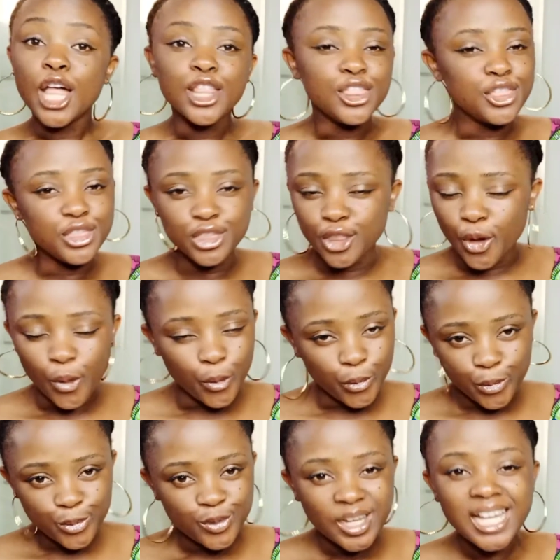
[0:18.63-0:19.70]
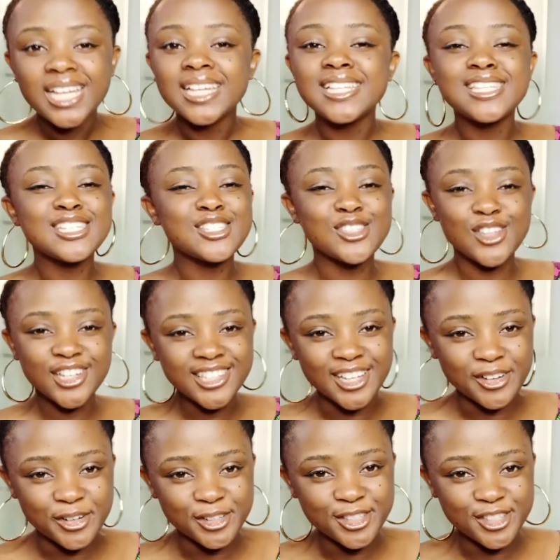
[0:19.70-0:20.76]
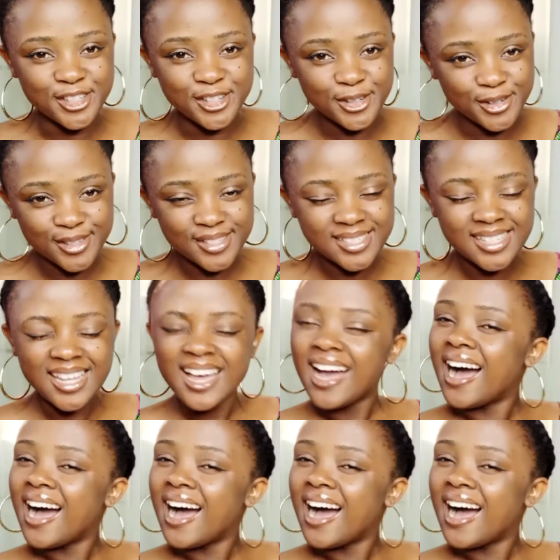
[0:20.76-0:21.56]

No, it is not a good news.